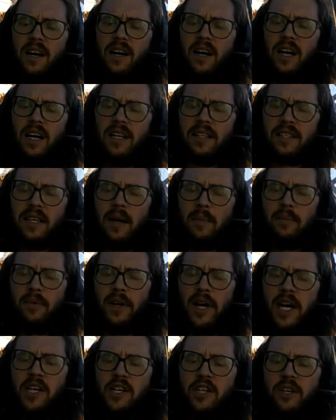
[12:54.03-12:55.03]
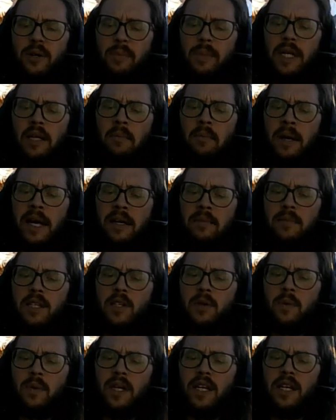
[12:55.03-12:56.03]
a separation being made
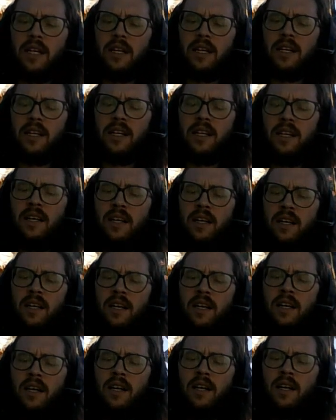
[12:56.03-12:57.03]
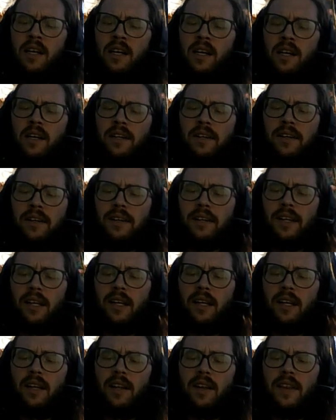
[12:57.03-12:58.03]
between
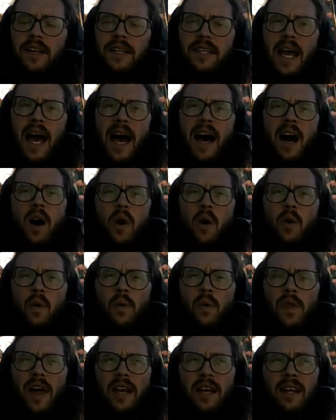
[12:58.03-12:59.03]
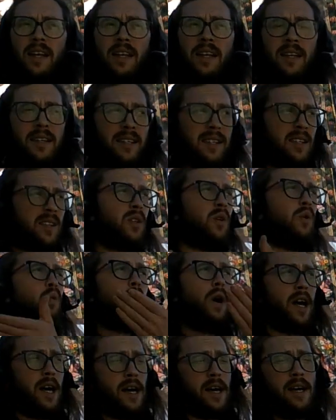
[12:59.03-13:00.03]
clearly the Tao that is the
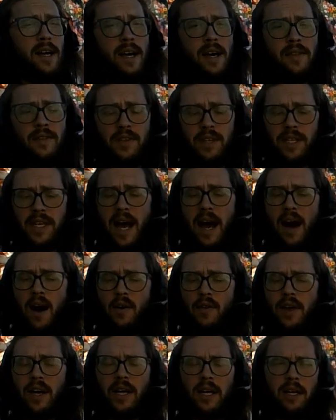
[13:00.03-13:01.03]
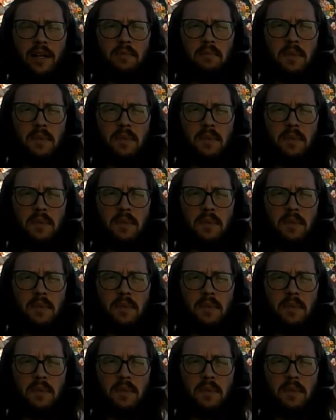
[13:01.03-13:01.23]
way and the Tao that can